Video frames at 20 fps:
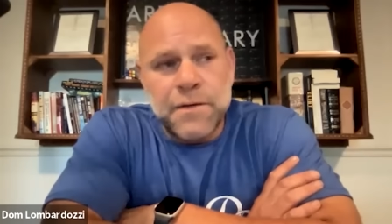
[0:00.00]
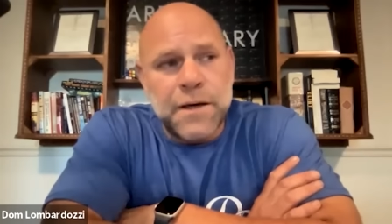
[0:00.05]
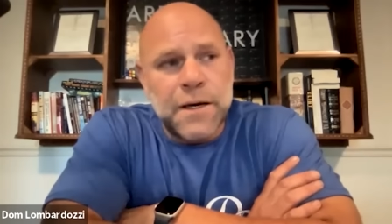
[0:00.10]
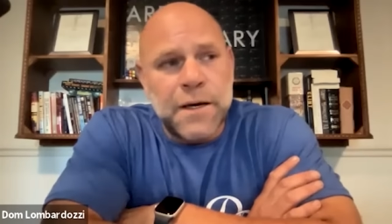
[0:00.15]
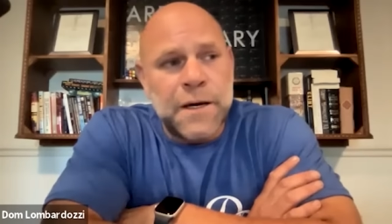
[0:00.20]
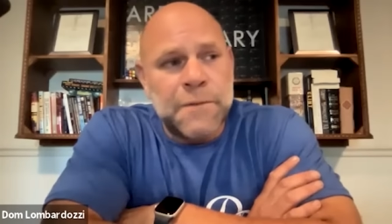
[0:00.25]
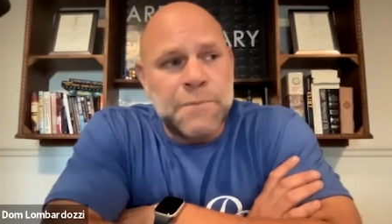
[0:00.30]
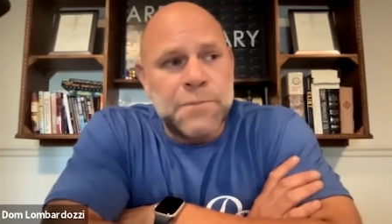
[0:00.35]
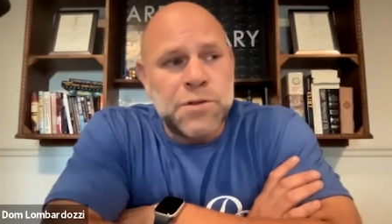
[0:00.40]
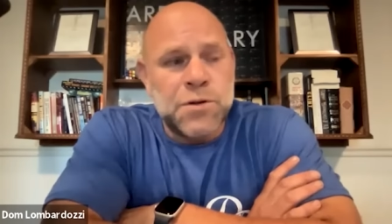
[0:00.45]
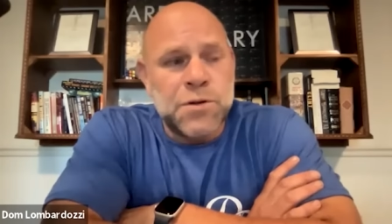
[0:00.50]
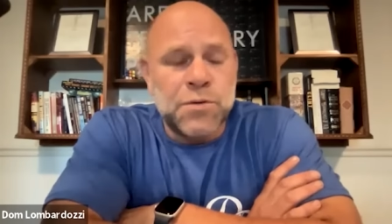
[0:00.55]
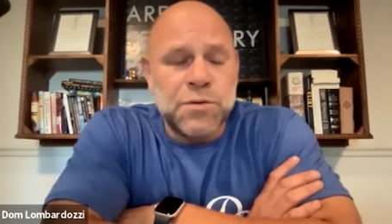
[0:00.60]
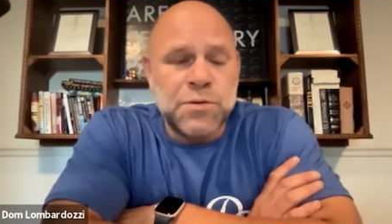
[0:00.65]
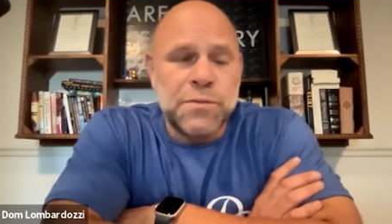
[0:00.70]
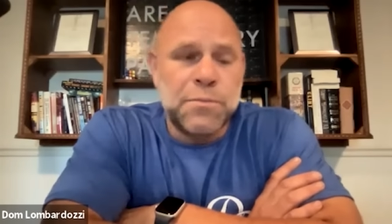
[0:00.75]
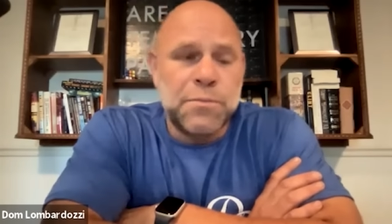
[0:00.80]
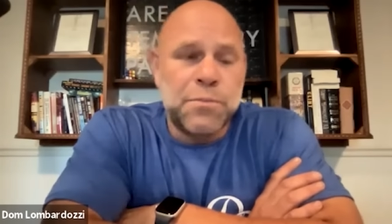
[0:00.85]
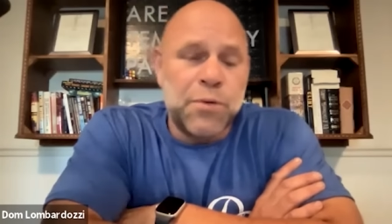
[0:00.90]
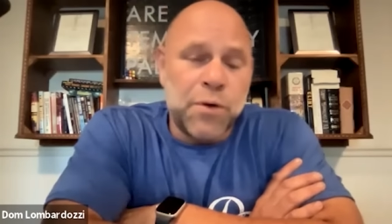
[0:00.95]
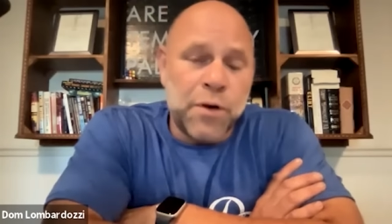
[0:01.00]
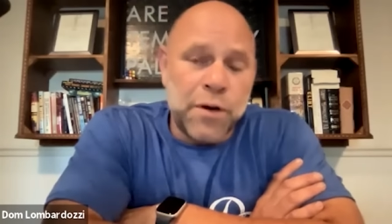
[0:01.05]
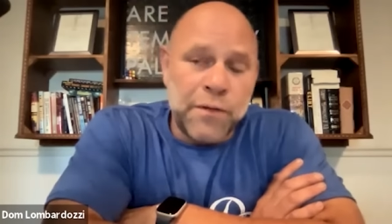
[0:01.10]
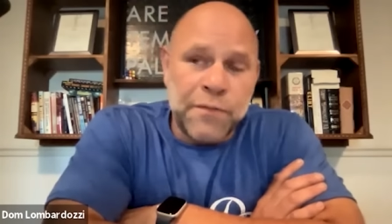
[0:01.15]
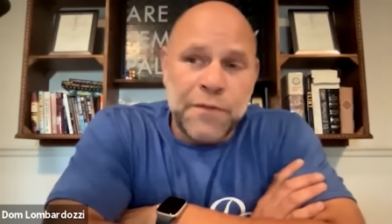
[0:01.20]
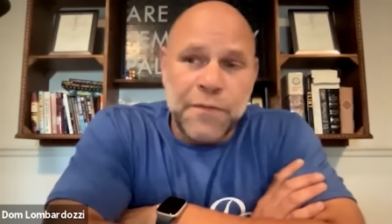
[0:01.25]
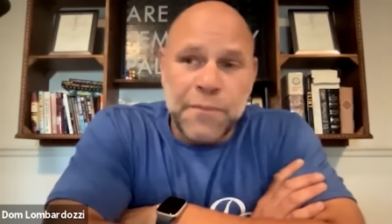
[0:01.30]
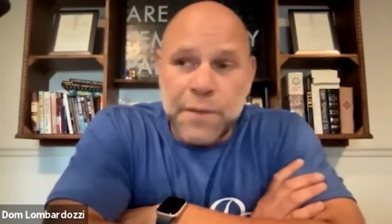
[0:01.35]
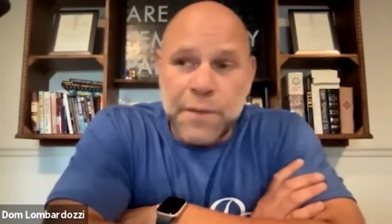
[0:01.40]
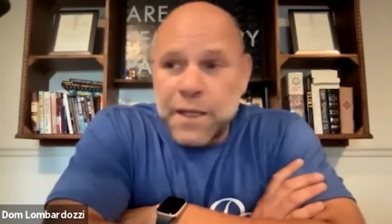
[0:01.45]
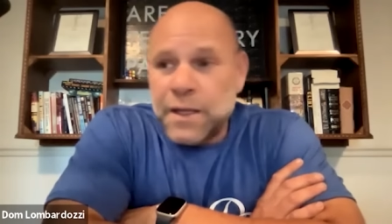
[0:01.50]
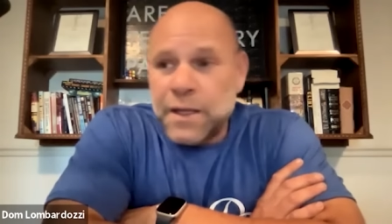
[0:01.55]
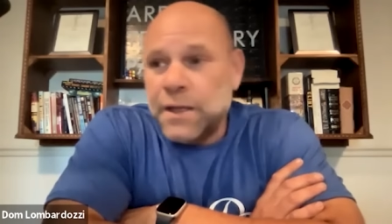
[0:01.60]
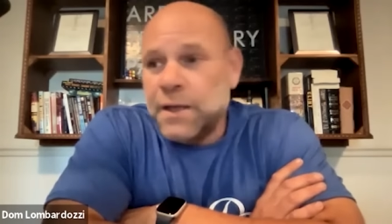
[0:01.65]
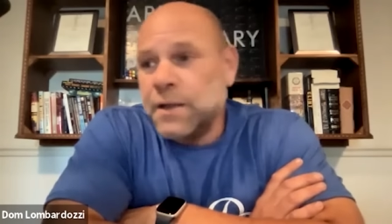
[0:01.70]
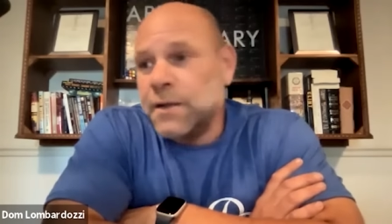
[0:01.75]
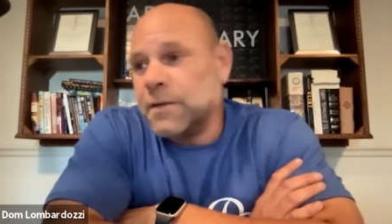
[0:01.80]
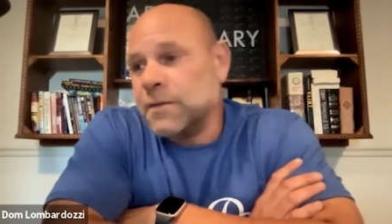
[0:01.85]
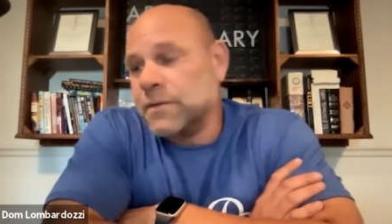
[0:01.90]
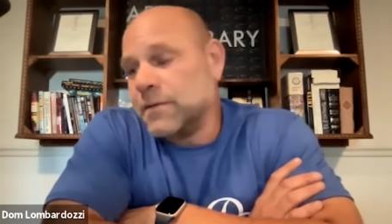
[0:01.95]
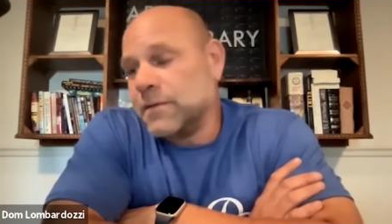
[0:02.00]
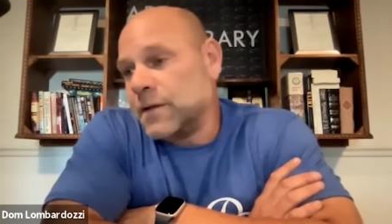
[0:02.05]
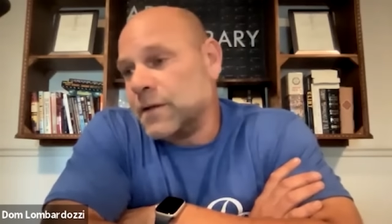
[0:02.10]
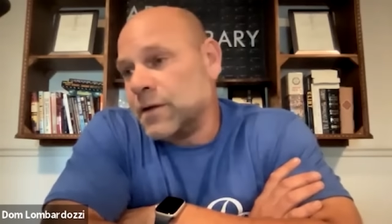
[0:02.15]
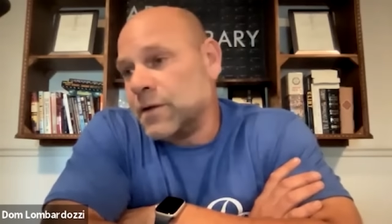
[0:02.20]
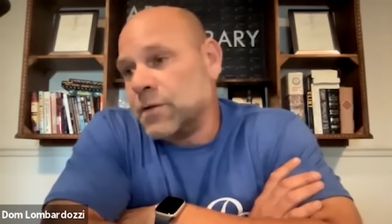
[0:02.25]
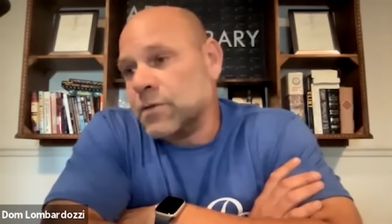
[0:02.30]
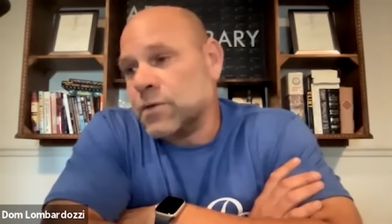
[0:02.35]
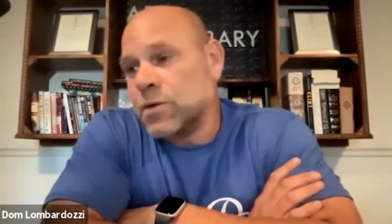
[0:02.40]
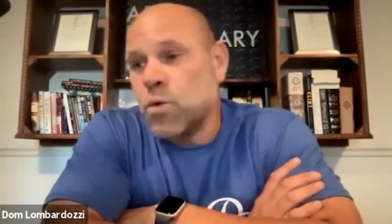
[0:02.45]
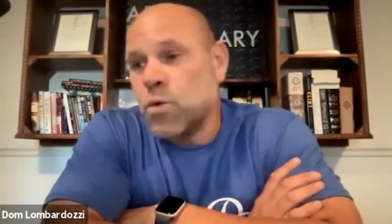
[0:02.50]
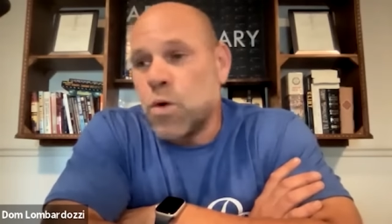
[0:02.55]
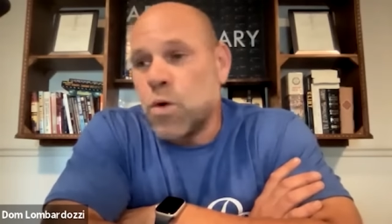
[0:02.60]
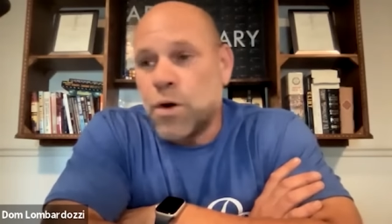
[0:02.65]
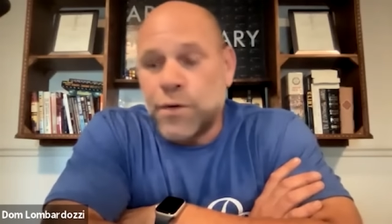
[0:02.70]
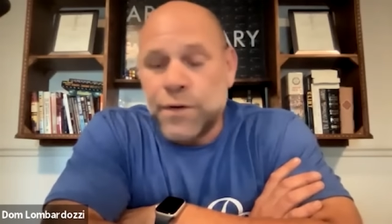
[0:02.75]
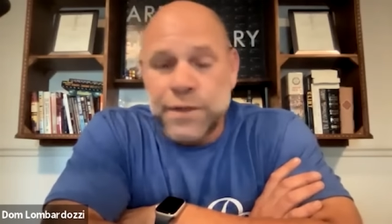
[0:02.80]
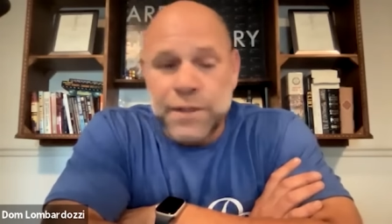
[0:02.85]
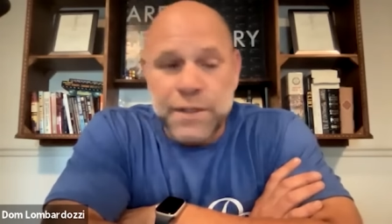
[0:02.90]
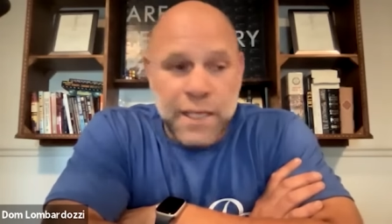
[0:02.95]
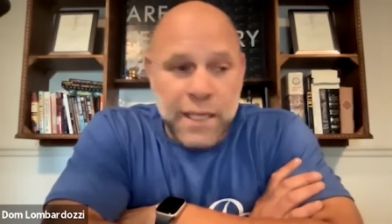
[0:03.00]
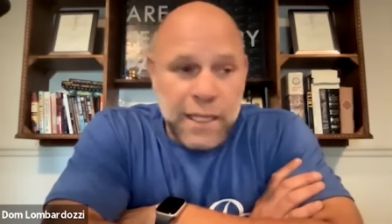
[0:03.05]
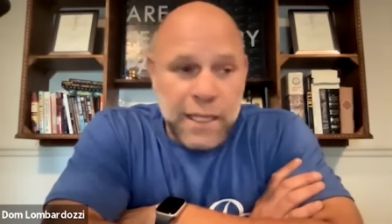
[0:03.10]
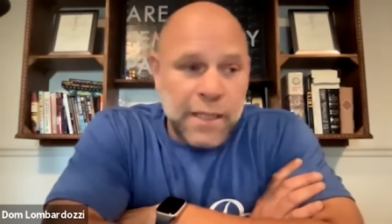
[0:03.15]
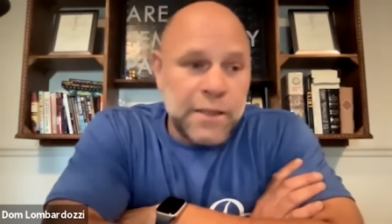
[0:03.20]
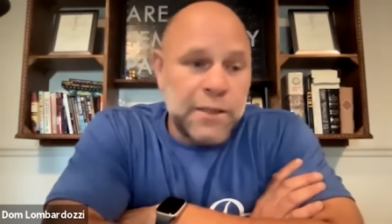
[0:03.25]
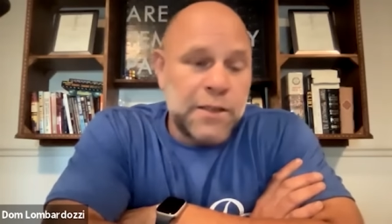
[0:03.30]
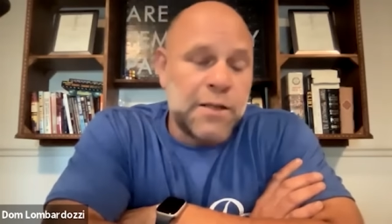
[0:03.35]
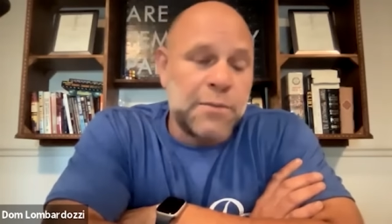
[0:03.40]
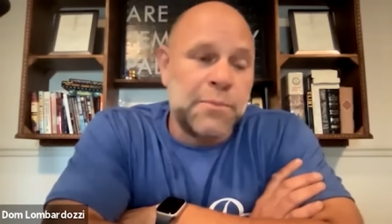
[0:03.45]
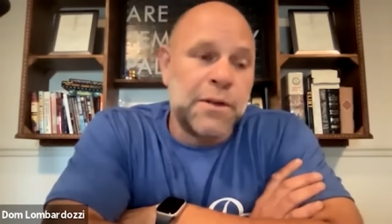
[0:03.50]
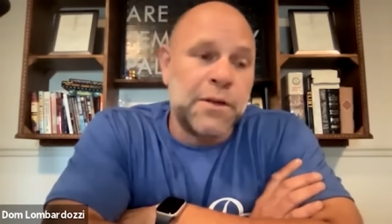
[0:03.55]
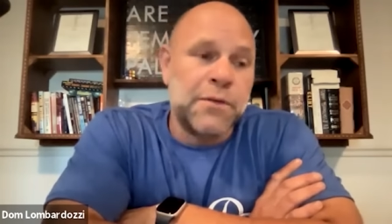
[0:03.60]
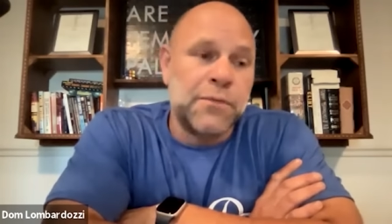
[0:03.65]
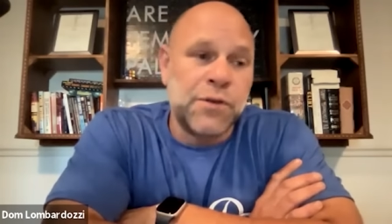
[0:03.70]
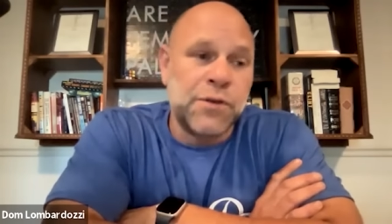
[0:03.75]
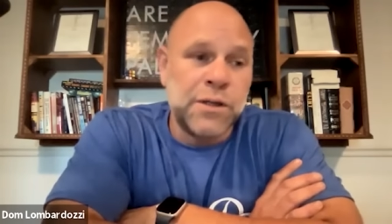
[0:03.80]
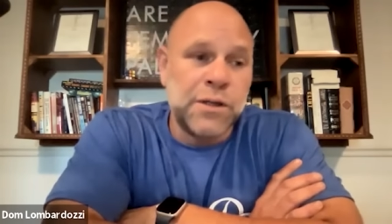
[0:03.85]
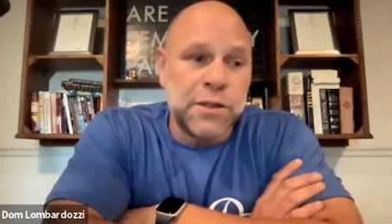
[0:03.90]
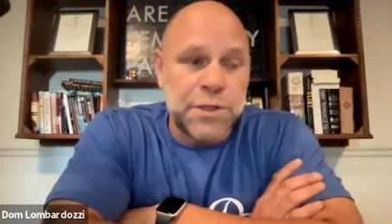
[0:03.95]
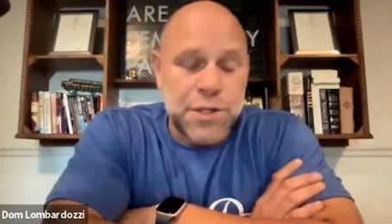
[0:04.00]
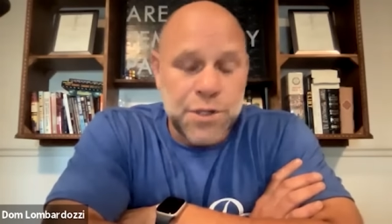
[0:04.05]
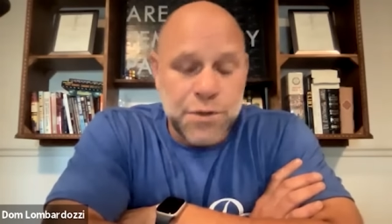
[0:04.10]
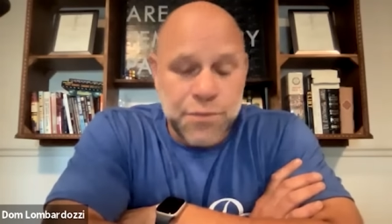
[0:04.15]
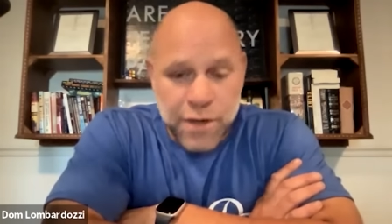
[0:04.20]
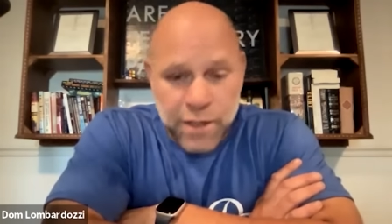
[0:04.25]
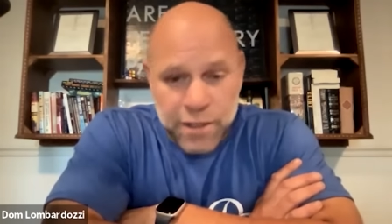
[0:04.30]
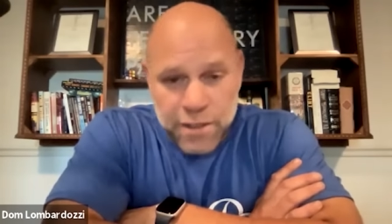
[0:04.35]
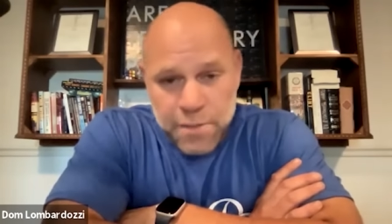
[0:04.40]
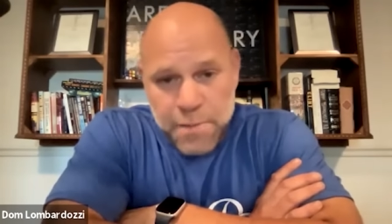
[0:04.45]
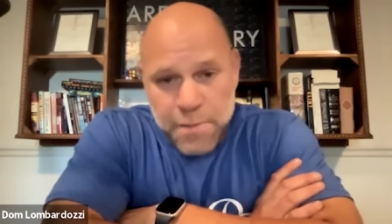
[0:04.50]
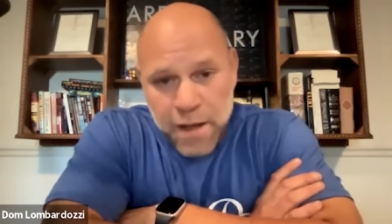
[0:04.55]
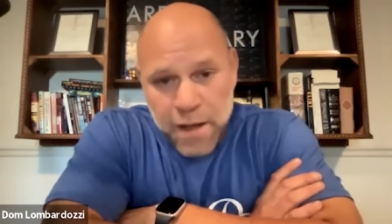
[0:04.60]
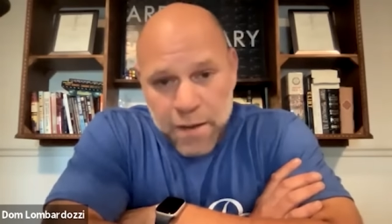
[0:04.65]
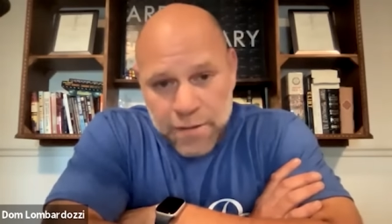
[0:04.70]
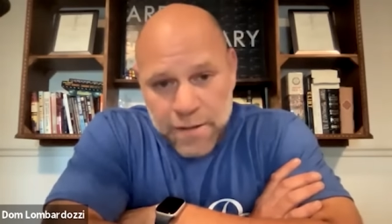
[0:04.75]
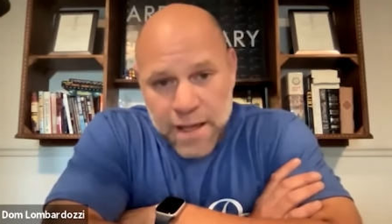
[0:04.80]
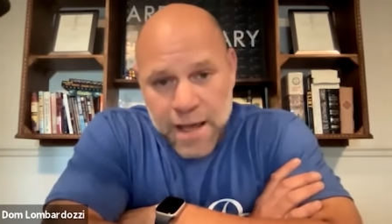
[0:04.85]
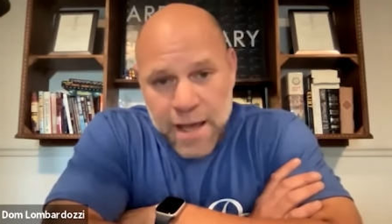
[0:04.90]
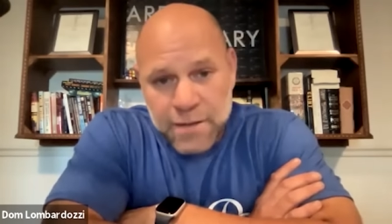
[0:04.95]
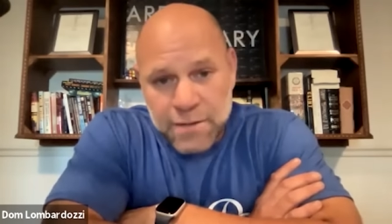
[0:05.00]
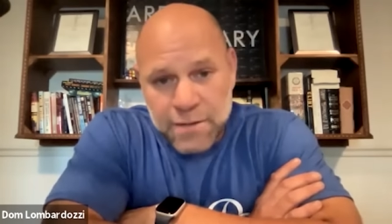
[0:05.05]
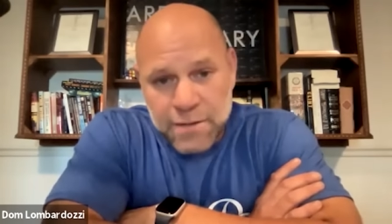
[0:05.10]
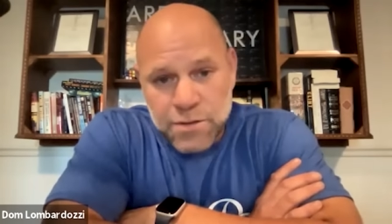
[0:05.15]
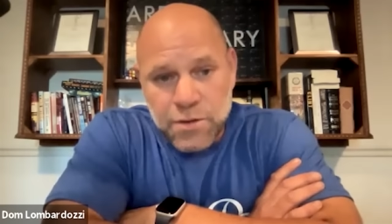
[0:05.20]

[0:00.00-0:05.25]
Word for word: Um, so it was important for me, you know, to quarantine to be really strict about that.